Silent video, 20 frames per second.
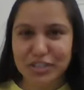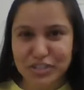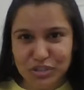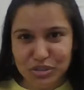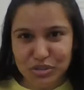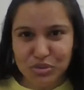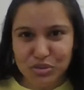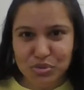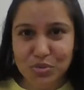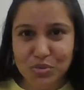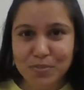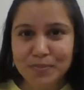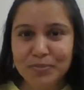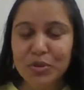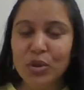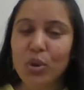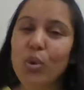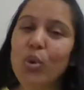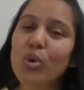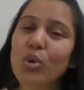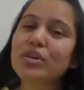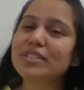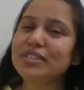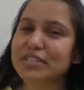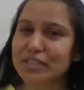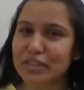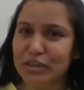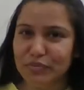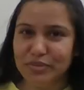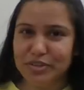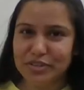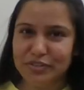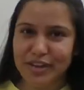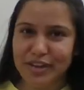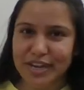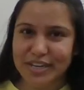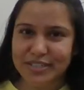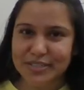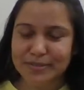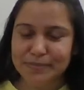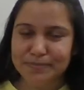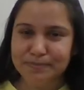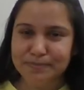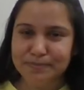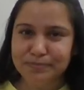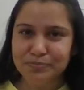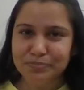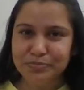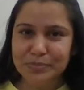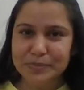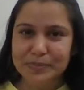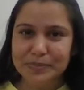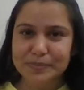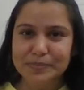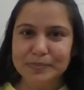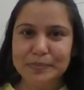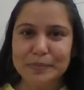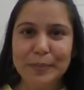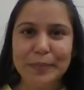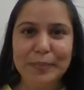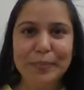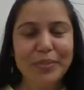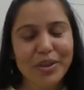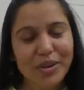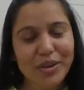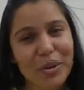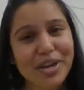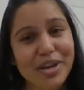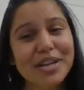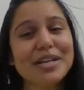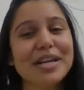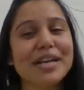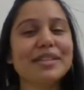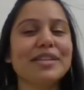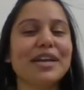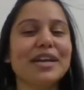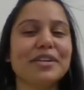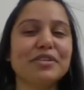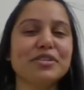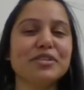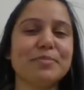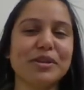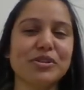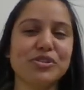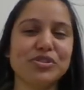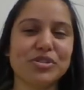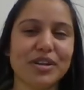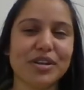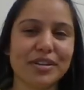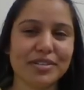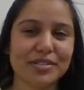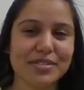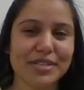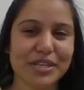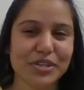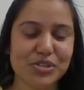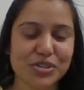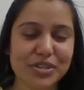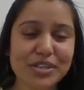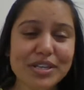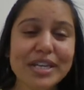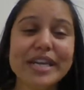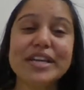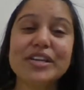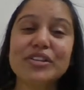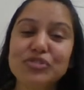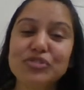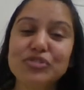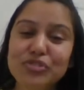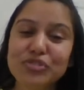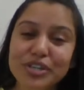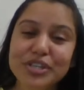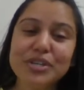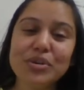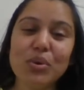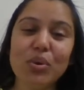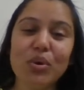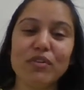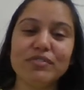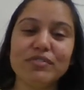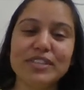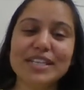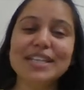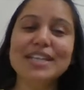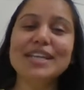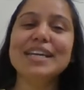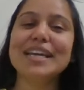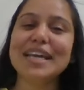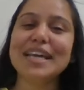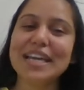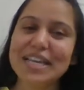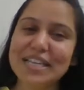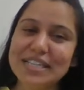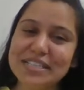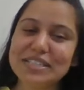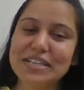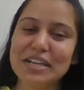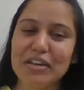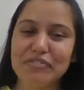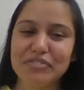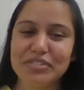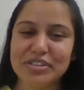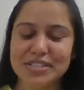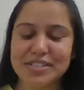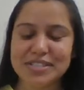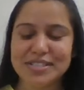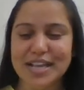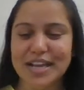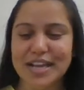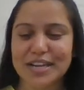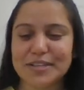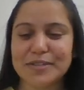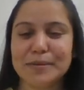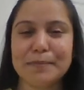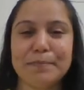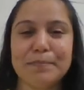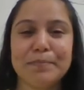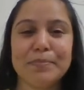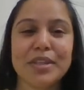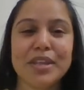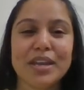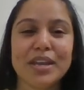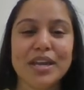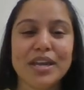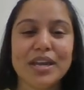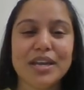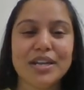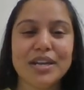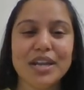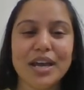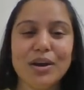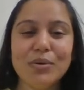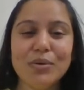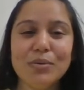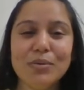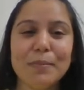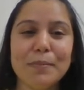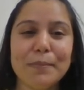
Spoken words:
and issue or the relevant fact. Right, and that is mentioned under section 3 of the Indian Evidence Act. Now,